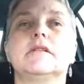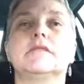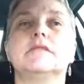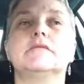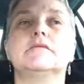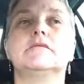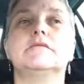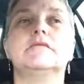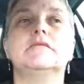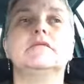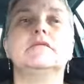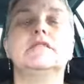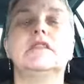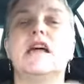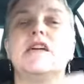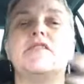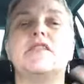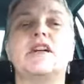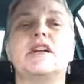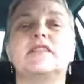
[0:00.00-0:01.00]

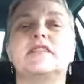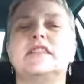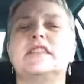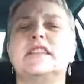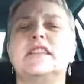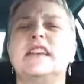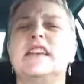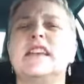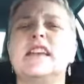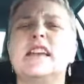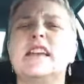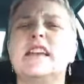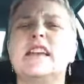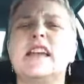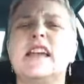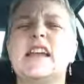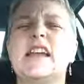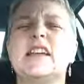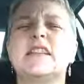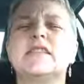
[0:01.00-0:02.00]
never
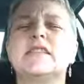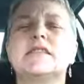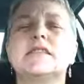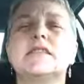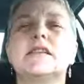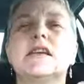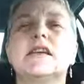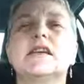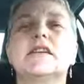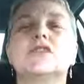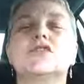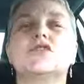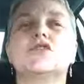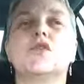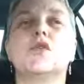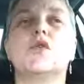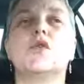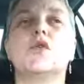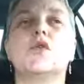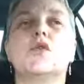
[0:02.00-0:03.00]
deteriorates,
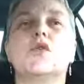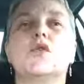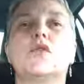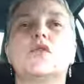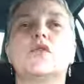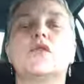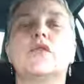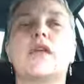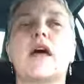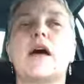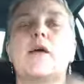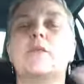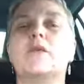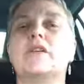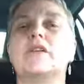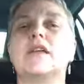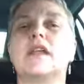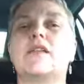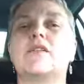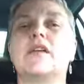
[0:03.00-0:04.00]
so that
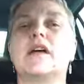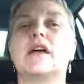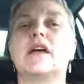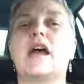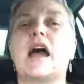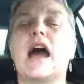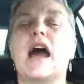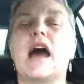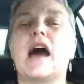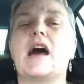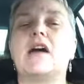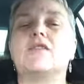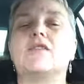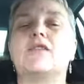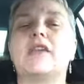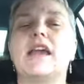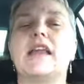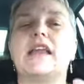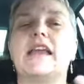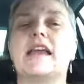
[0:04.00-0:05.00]
would never have
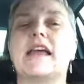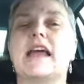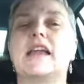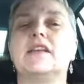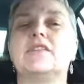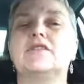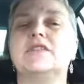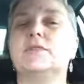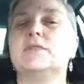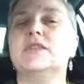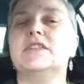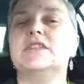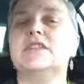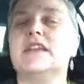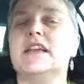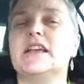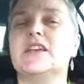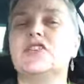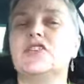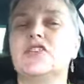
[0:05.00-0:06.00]
any kind of
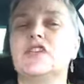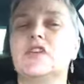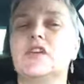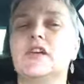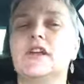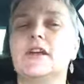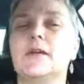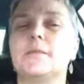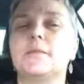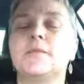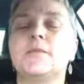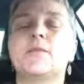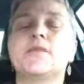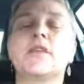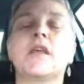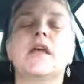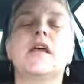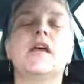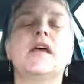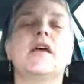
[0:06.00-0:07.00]
depreciation on it.
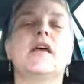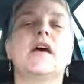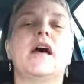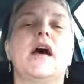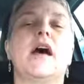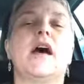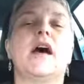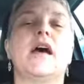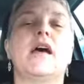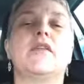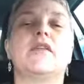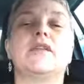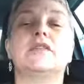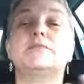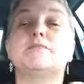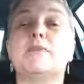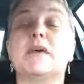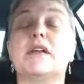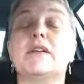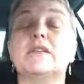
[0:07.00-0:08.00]
There's
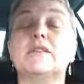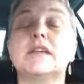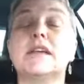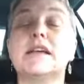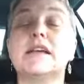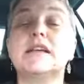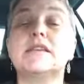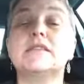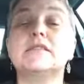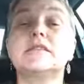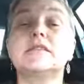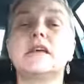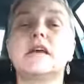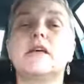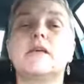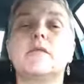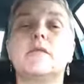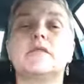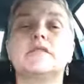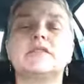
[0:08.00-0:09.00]
buildings.
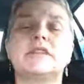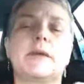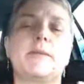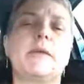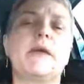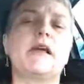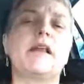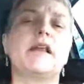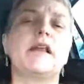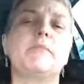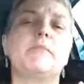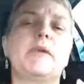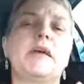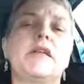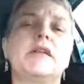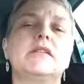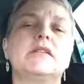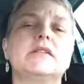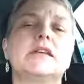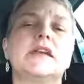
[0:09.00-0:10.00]
Typically
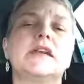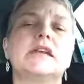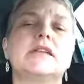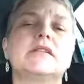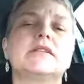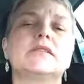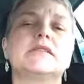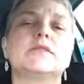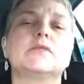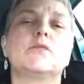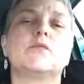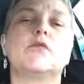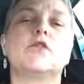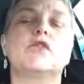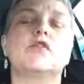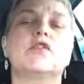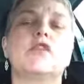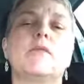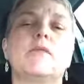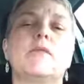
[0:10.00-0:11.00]
buildings
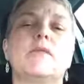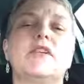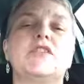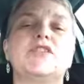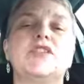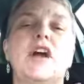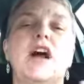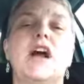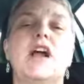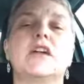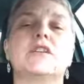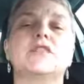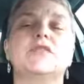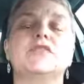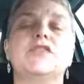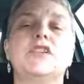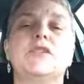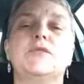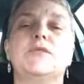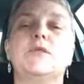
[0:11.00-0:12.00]
would be charged,
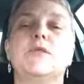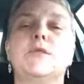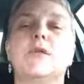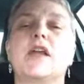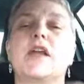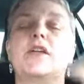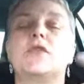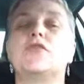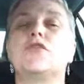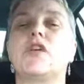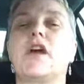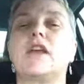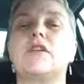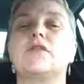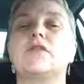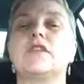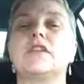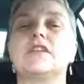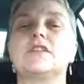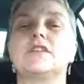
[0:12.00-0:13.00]
you would kind of try and
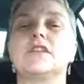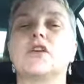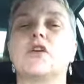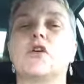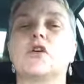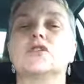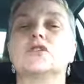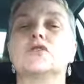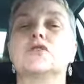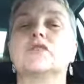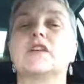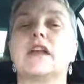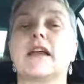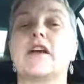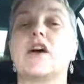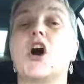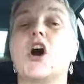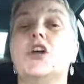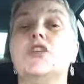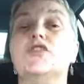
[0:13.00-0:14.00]
release the cost over like
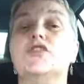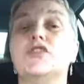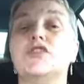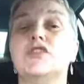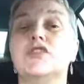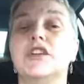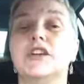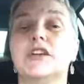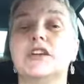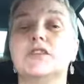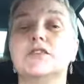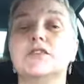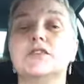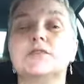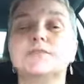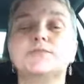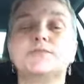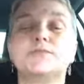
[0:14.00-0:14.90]
100 years.